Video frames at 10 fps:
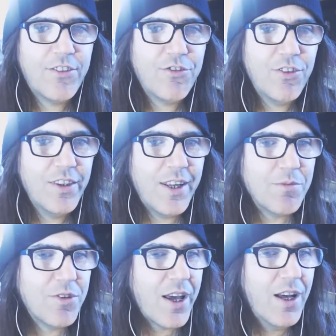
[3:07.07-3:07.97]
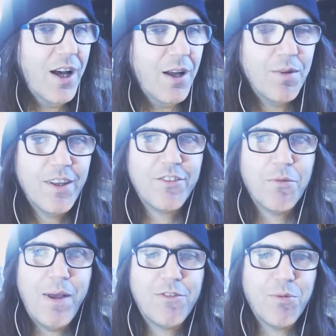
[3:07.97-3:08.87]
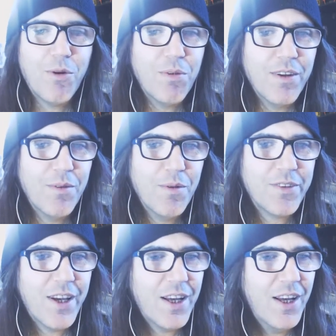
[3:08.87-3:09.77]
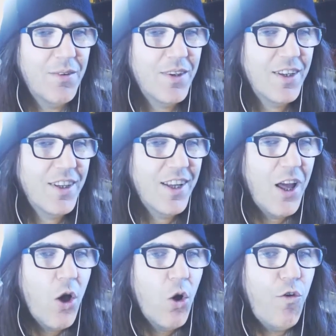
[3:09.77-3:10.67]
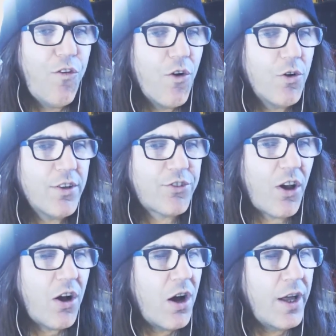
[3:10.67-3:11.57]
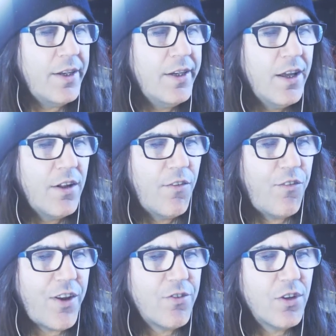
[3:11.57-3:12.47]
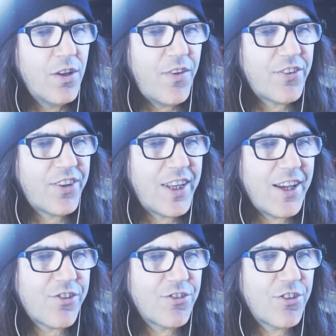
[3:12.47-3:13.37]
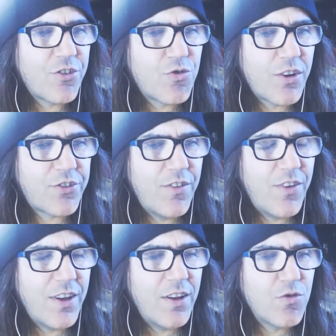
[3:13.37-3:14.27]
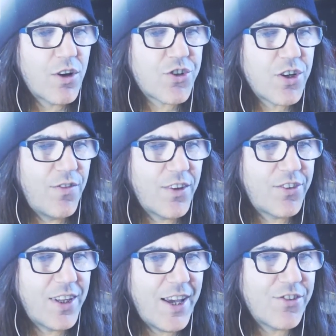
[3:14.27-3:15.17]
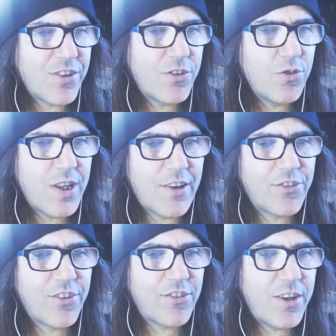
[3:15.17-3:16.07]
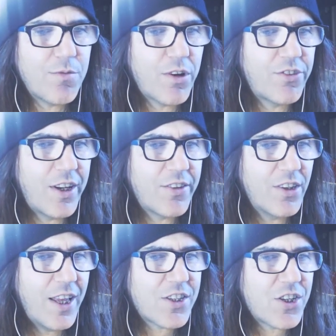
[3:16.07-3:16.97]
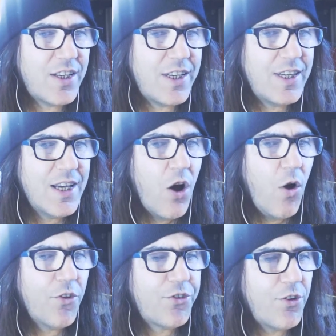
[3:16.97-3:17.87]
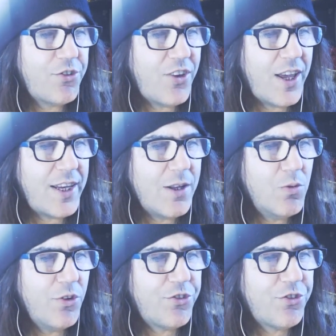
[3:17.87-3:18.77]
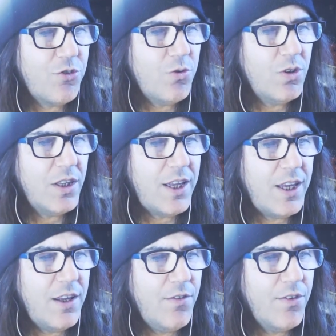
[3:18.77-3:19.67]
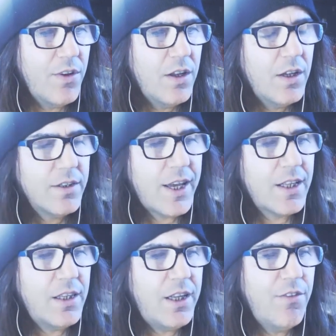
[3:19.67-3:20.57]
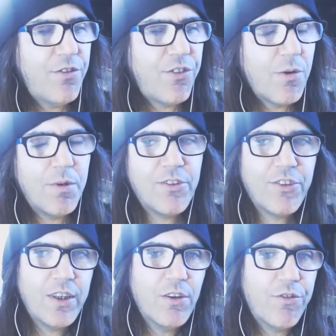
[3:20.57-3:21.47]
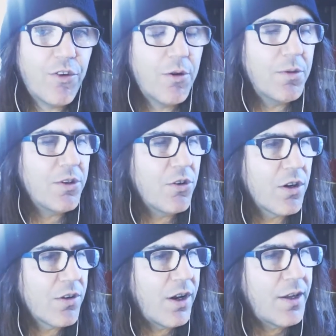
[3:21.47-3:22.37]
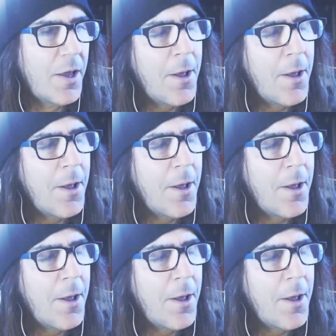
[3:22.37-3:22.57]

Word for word: That's his real name, Ty Cobb. Who's a baseball player. Remember Ty Cobb, who focus on federal investigations into Russia investigation in 2016 presidential election. He also said he will soon leave take a leave from his legal firm in New York. Right.